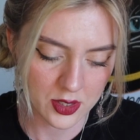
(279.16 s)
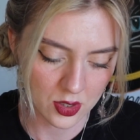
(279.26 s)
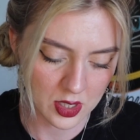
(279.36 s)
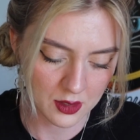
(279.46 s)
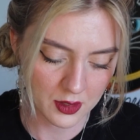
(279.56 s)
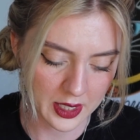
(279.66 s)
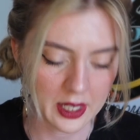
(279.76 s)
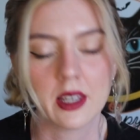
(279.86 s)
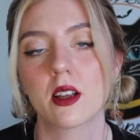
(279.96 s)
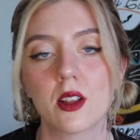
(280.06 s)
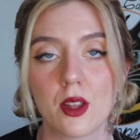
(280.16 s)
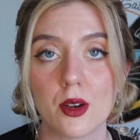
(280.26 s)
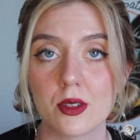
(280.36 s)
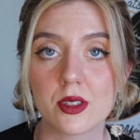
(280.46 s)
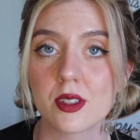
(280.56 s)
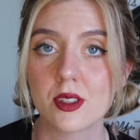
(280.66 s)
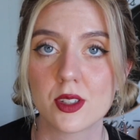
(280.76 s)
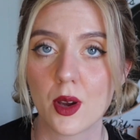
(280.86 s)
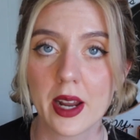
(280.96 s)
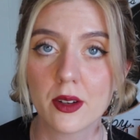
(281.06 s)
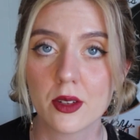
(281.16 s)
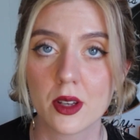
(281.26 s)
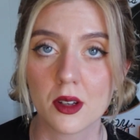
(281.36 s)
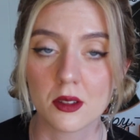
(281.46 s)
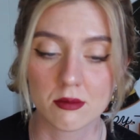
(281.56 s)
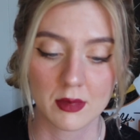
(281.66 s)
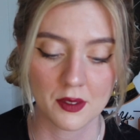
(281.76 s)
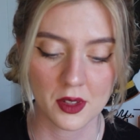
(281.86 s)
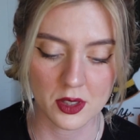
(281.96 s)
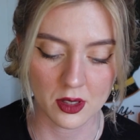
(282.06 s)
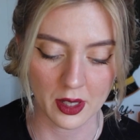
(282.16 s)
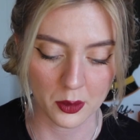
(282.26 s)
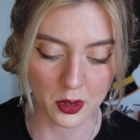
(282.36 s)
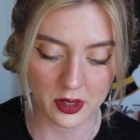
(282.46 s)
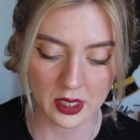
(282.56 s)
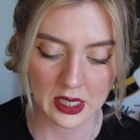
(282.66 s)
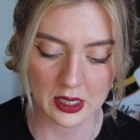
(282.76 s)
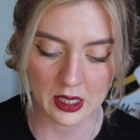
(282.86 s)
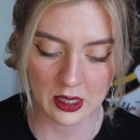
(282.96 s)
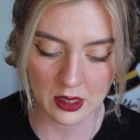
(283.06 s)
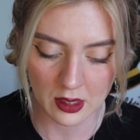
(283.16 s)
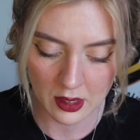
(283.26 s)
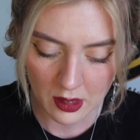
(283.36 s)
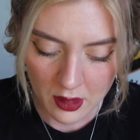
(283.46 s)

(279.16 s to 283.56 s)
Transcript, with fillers: certificate enclosed, so I don't know if these are like worth anything.